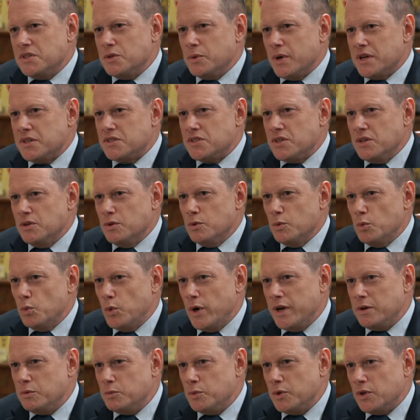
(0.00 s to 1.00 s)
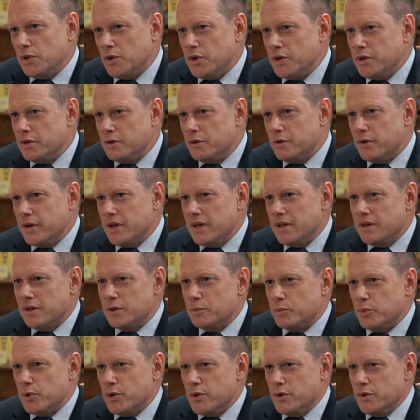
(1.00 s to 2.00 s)
to ask you when will Hungary
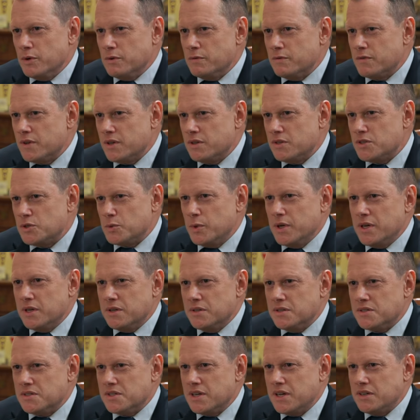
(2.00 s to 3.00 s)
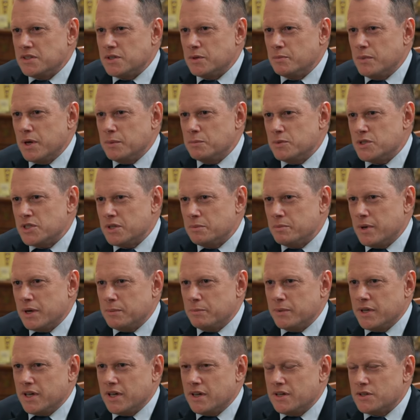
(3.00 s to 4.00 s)
approve Sweden's NATO membership
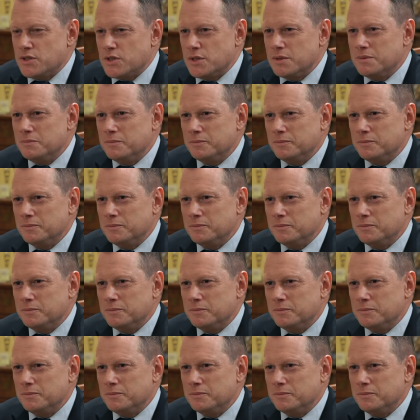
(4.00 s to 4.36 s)
application?